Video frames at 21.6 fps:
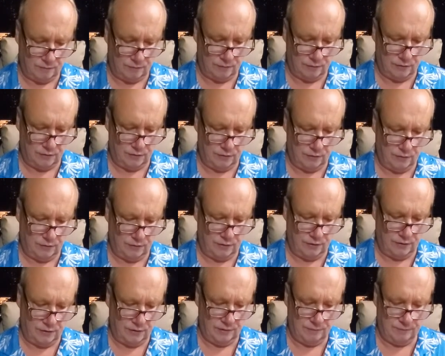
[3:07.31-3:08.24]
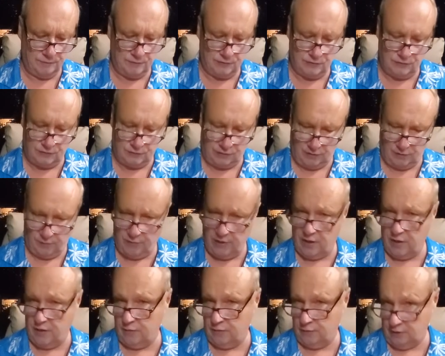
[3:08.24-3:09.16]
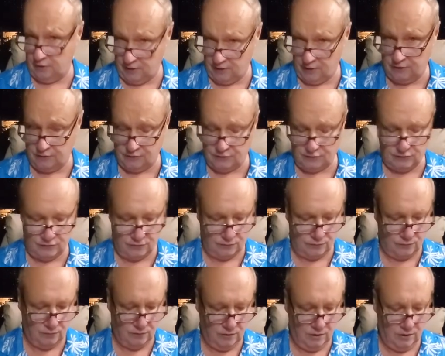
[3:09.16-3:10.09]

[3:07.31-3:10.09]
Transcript: literally somehow against you.